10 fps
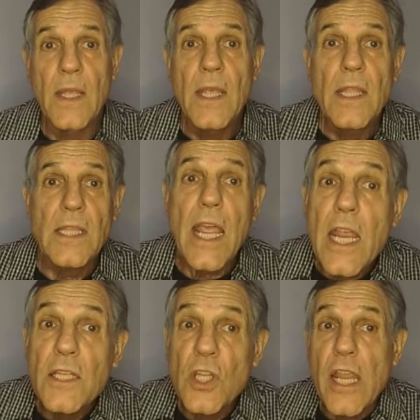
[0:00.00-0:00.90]
The
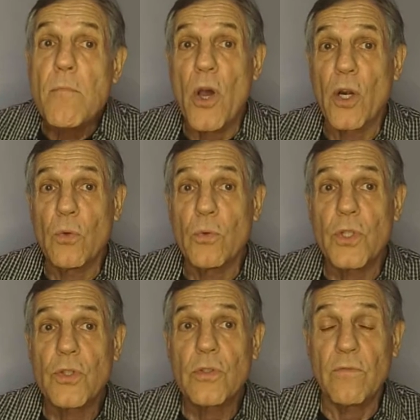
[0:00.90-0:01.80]
ASA model,
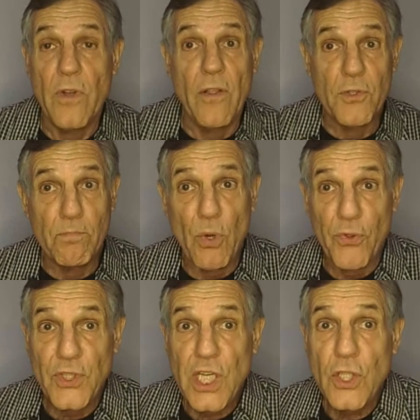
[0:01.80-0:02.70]
which involves both
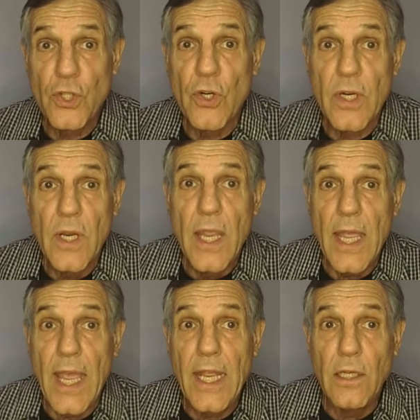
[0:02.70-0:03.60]
teacher
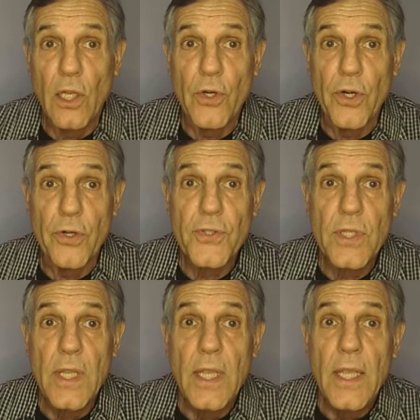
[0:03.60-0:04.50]
and learners,
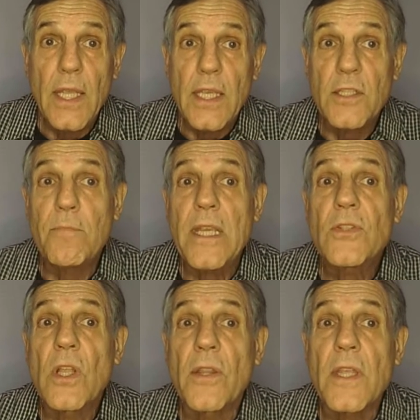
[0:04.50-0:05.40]
is based
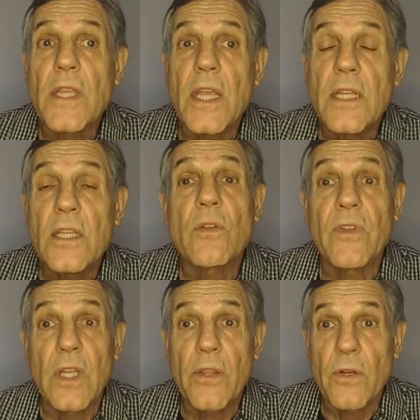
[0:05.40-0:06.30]
on the ideas of
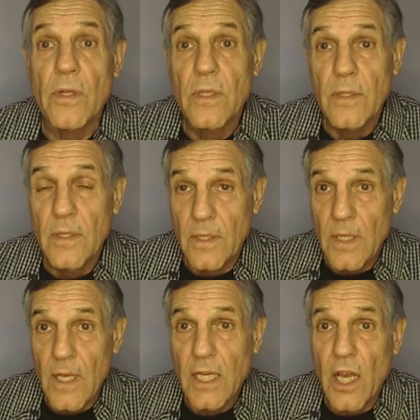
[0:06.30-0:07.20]
another
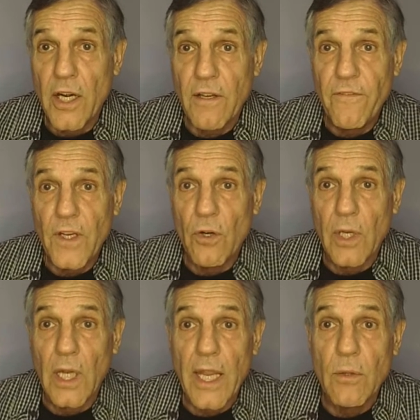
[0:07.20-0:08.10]
iconic figure in
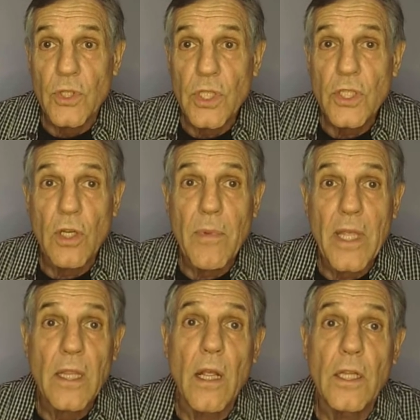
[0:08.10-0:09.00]
language teaching
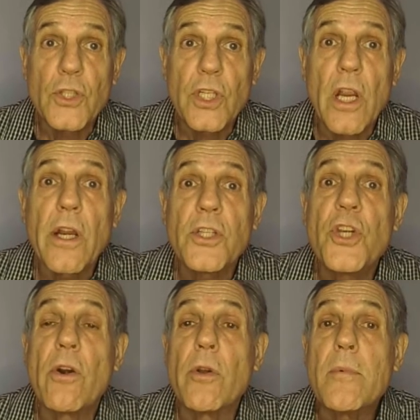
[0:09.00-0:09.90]
methodology,
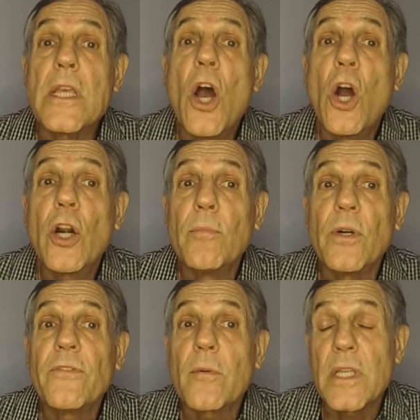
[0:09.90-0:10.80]
Jeremy Harmer,
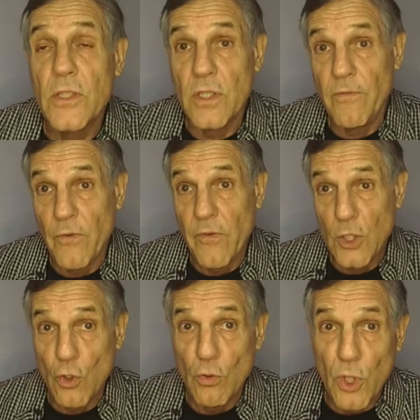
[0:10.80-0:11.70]
from his
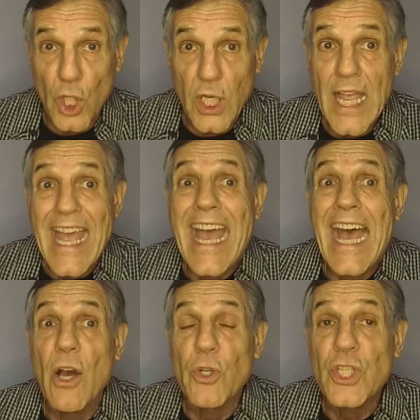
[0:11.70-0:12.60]
influential book,
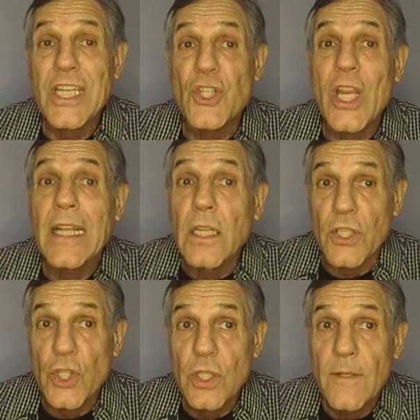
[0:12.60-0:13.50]
How to Teach
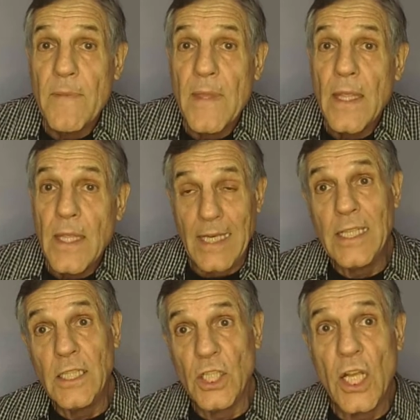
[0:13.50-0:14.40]
English. And in
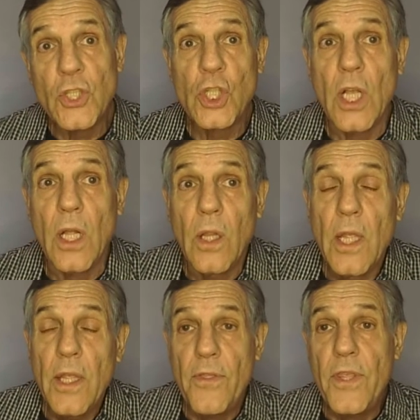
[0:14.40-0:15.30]
a nutshell,
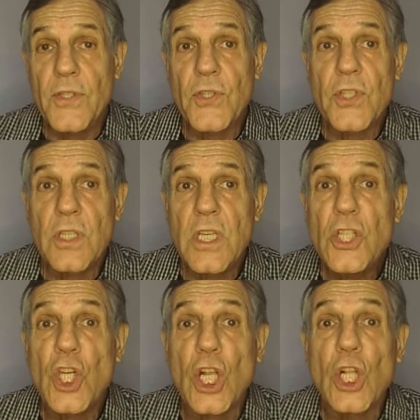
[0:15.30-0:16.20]
this
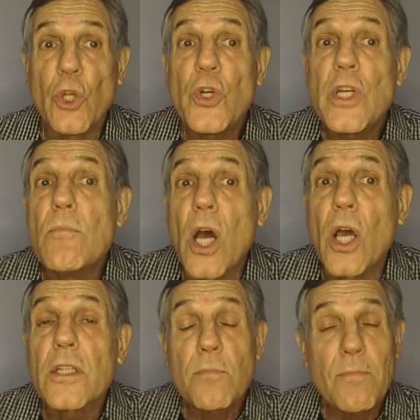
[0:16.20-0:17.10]
teaching learning
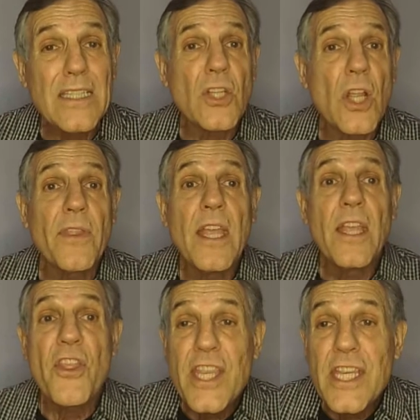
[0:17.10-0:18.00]
model is based on
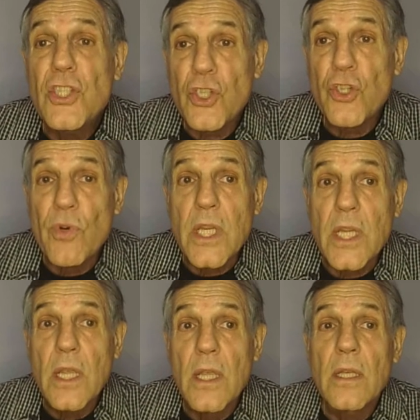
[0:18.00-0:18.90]
these
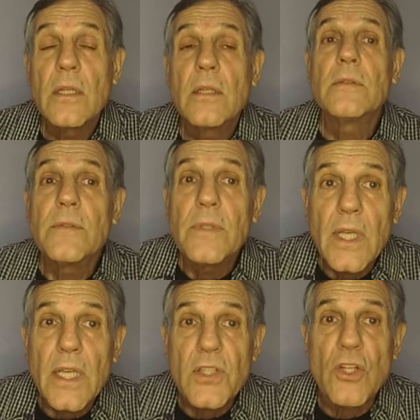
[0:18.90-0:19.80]
three
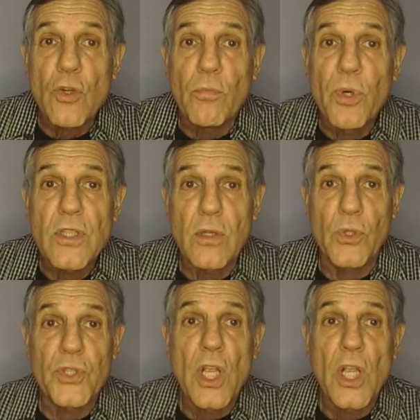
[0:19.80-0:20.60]
essential principles.